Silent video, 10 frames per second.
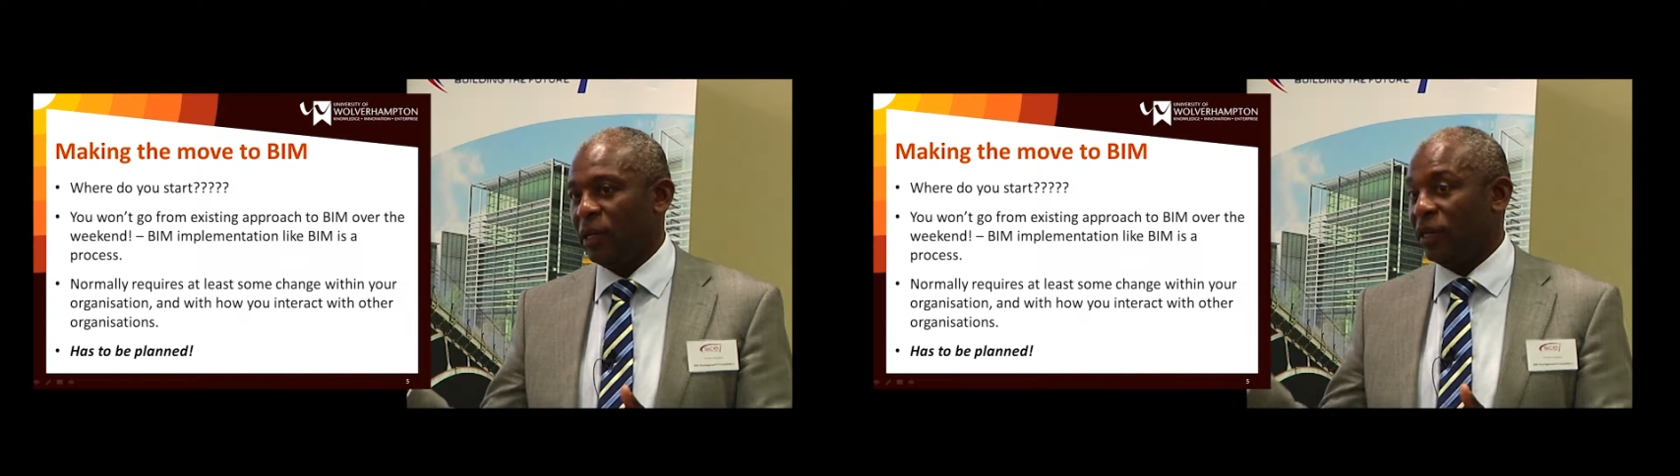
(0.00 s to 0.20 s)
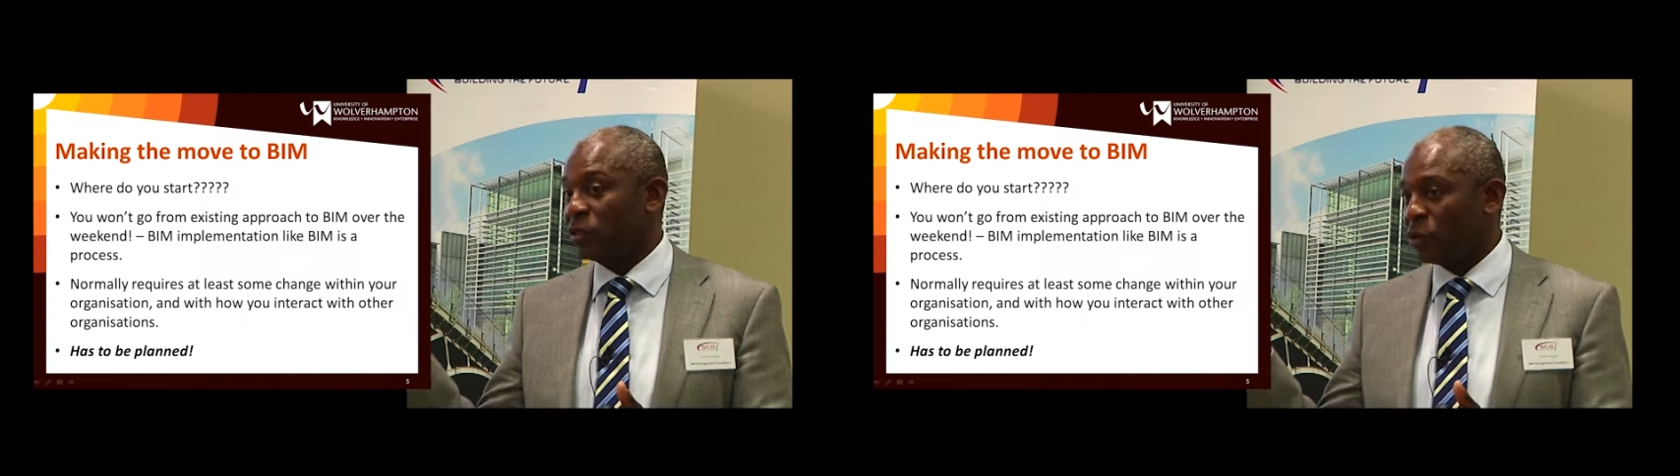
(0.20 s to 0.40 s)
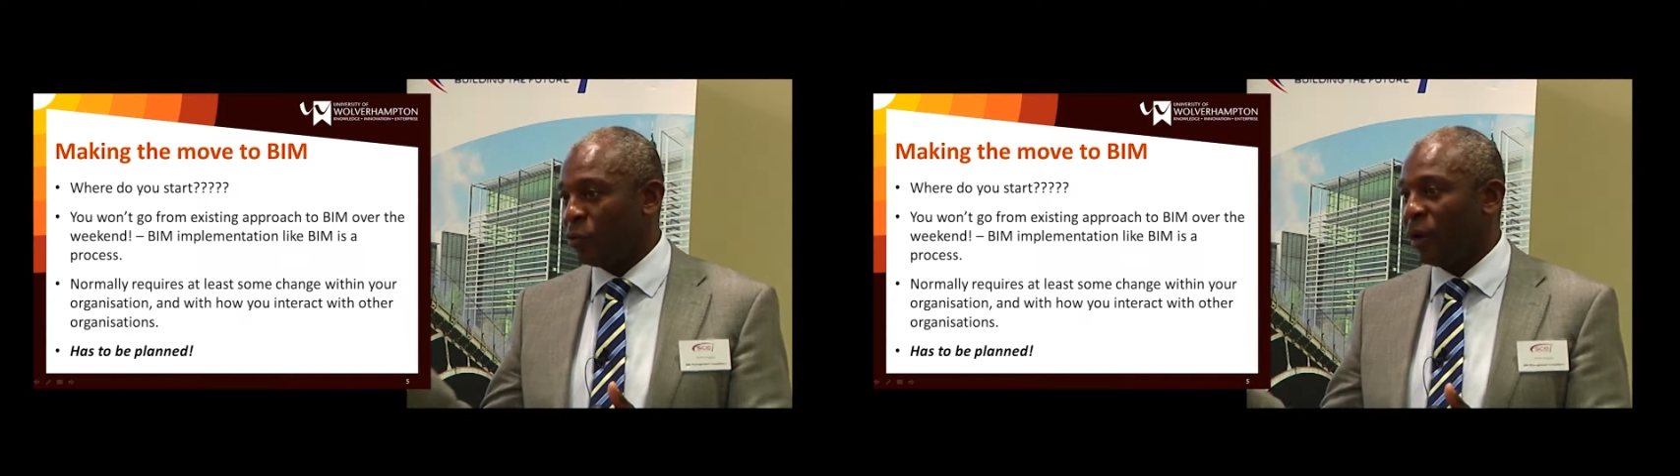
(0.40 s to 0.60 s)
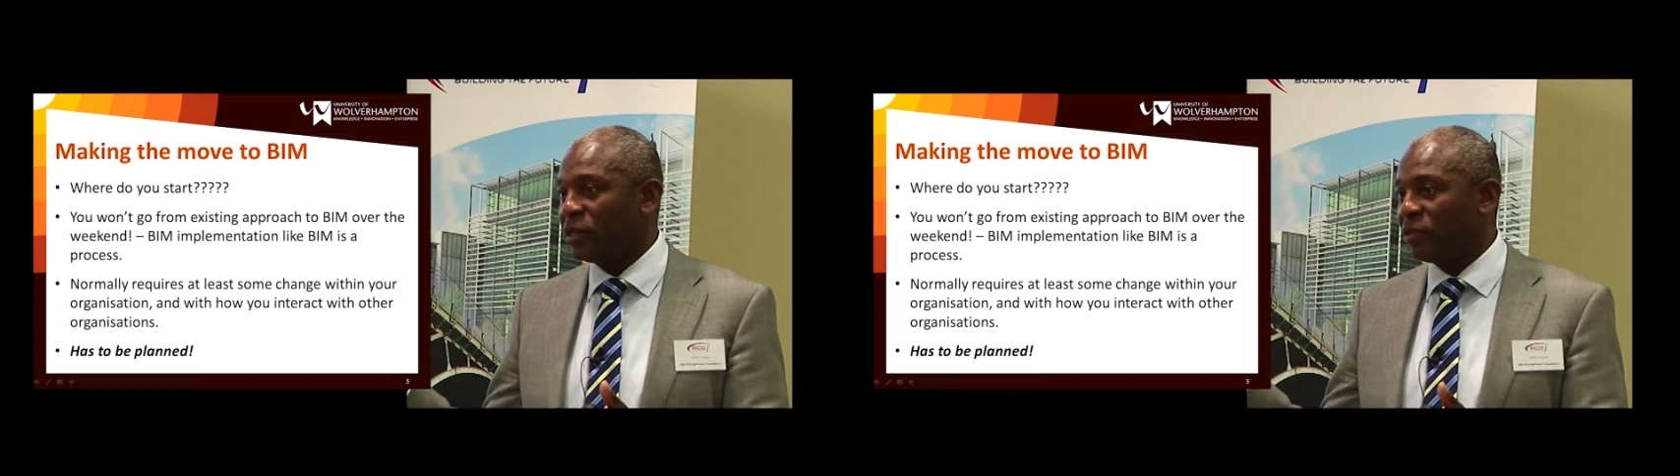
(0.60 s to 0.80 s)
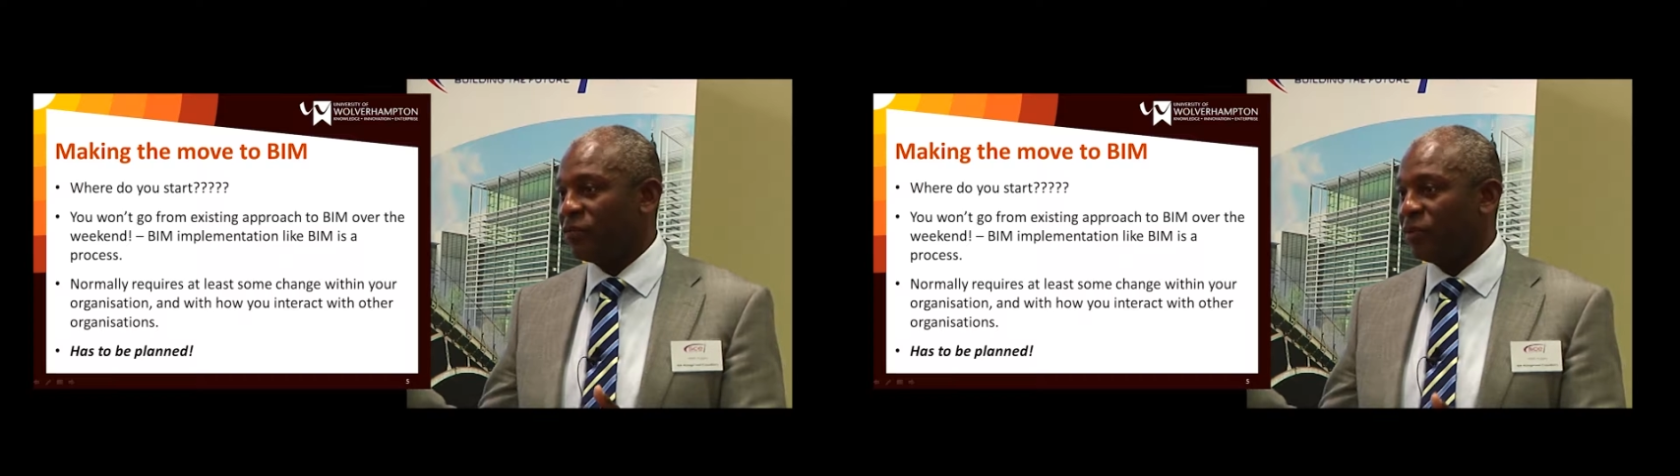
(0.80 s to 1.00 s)
is the
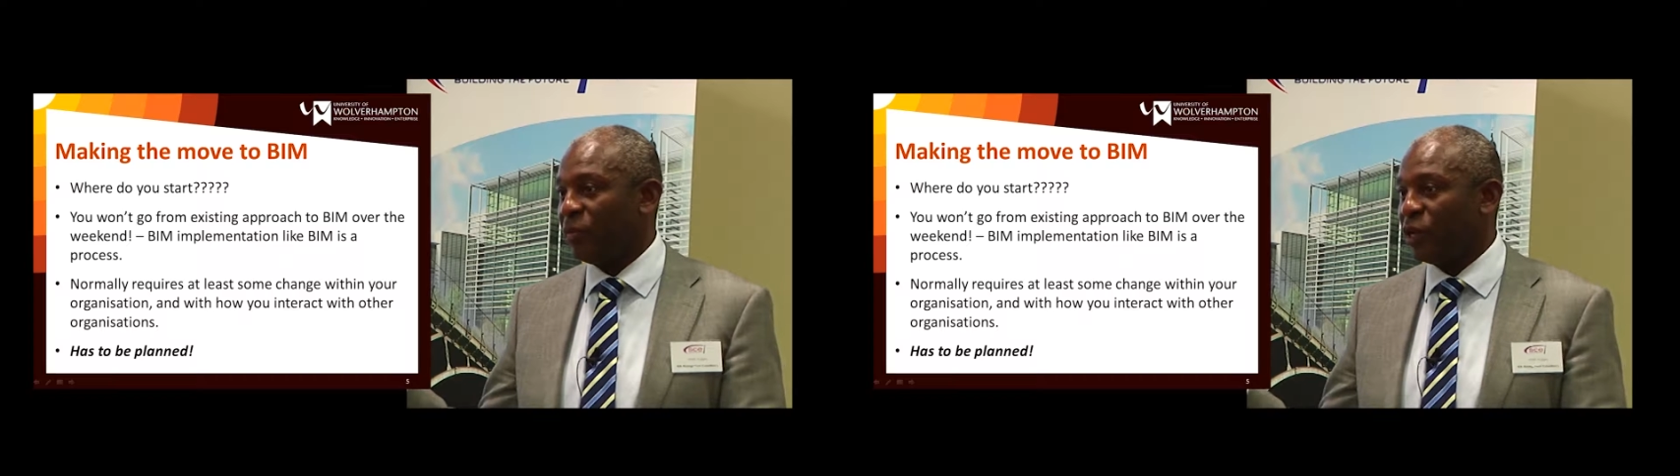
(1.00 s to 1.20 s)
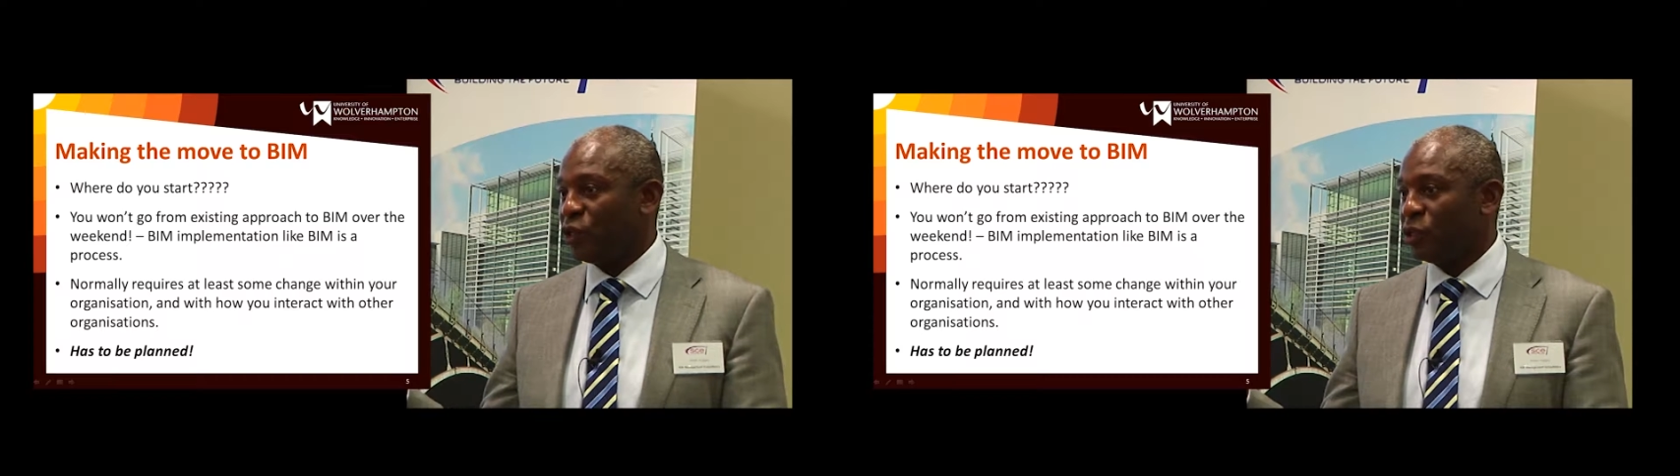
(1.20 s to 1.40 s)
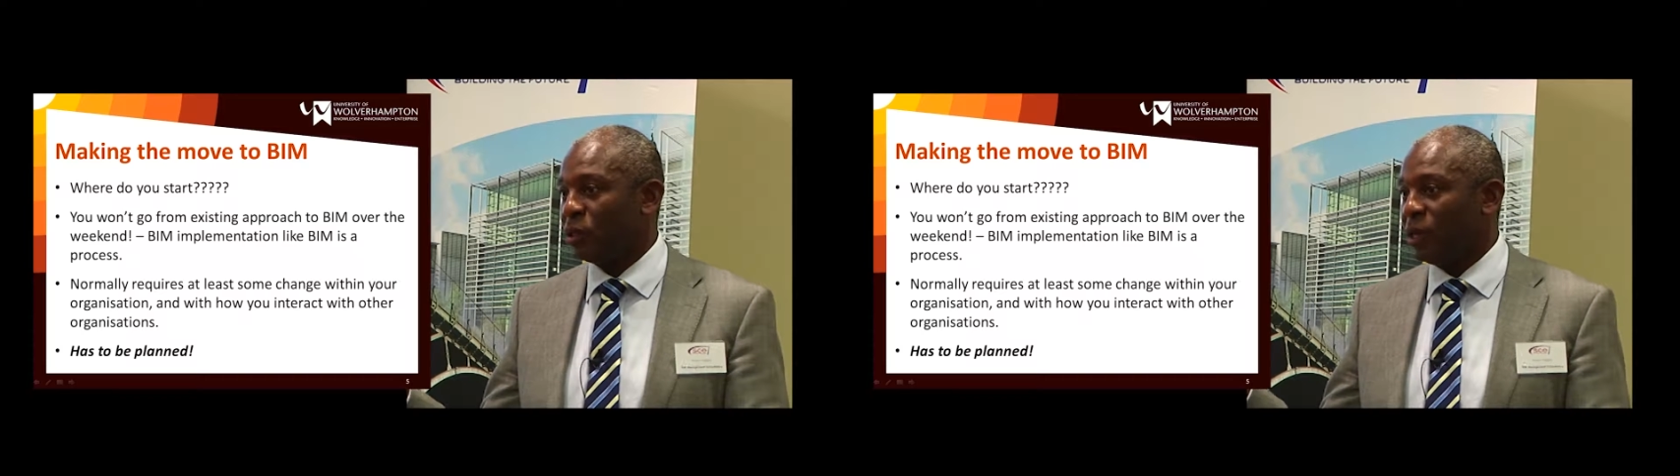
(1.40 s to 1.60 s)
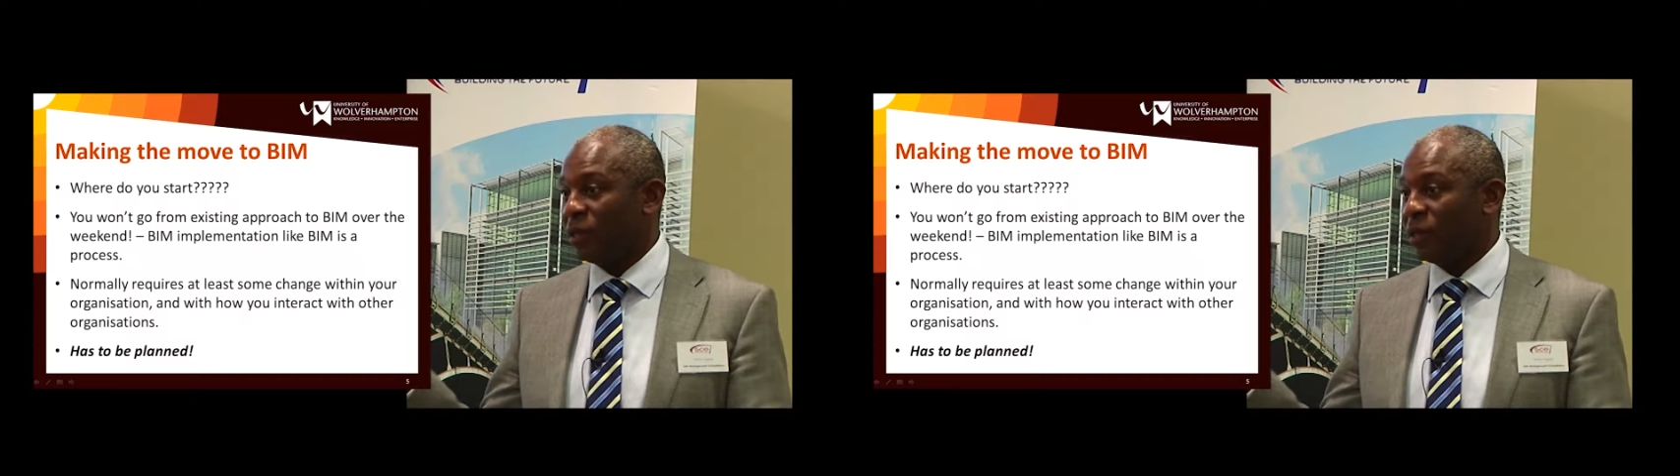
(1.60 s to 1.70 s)
right information,